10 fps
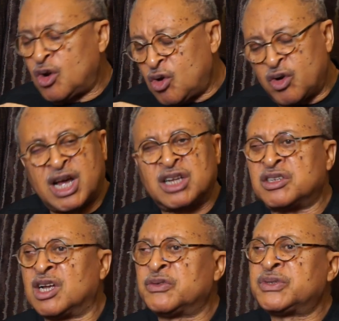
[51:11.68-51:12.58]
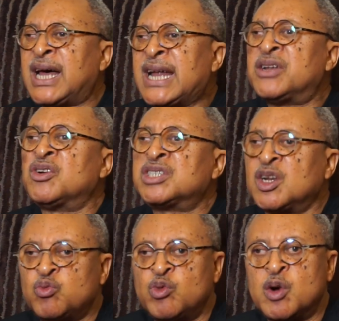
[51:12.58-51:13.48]
on ourselves and don't
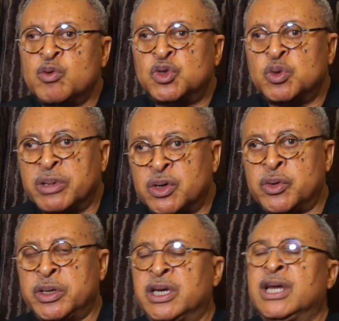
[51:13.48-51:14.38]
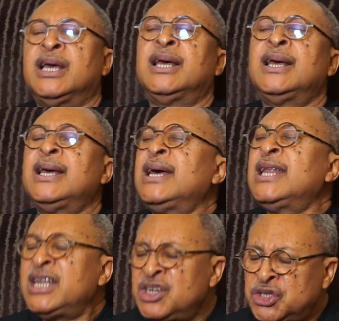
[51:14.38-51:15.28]
get where we should be going.
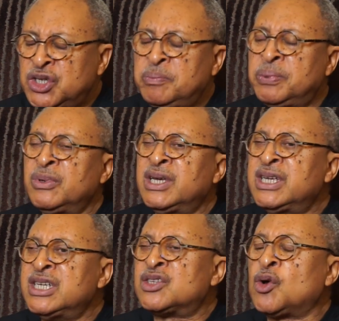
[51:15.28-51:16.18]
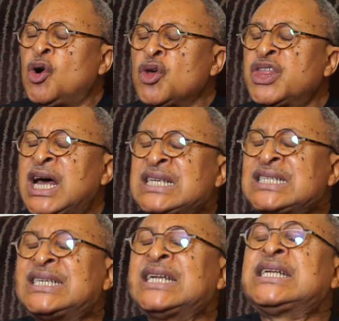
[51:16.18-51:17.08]
Leadership is
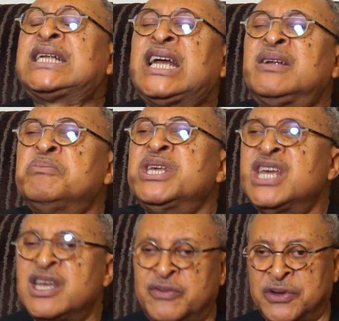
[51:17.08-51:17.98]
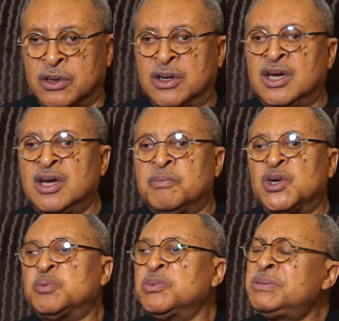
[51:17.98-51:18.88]
other-centered behavior.
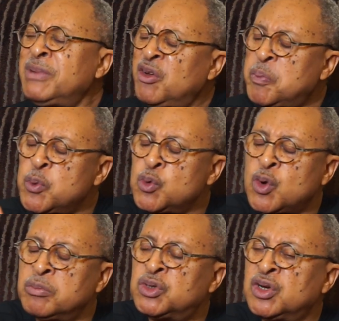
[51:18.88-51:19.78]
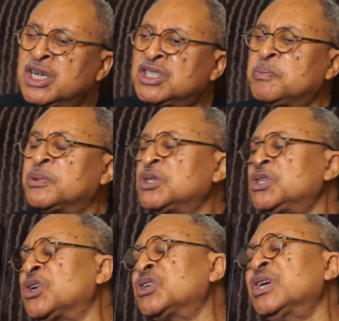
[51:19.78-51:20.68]
But many people who come into leadership
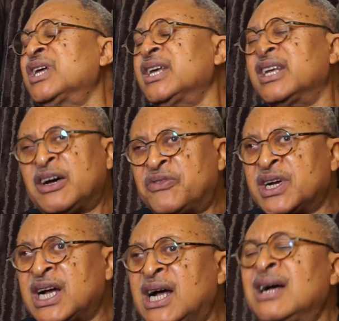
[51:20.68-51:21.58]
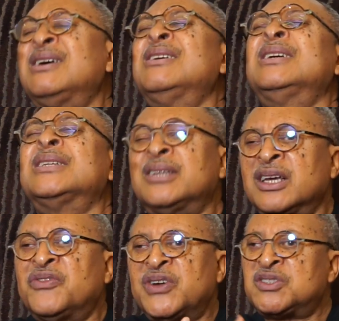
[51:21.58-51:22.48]
position in Africa
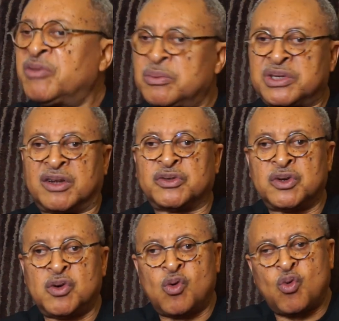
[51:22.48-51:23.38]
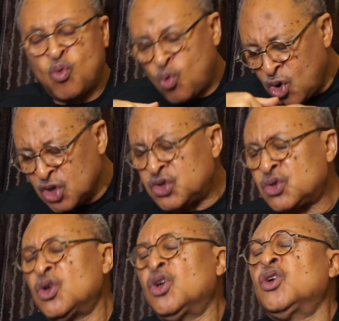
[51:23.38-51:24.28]
think first of themselves. Once
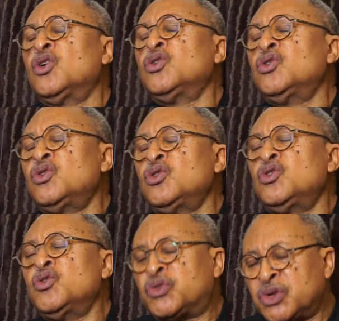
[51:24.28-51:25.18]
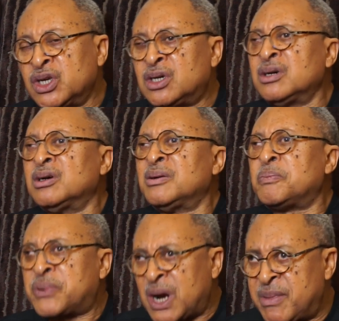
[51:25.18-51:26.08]
you think
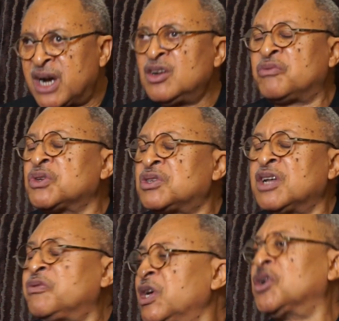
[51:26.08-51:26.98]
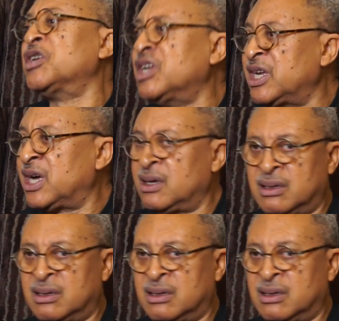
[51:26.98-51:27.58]
primarily of yourself, you're not a leader.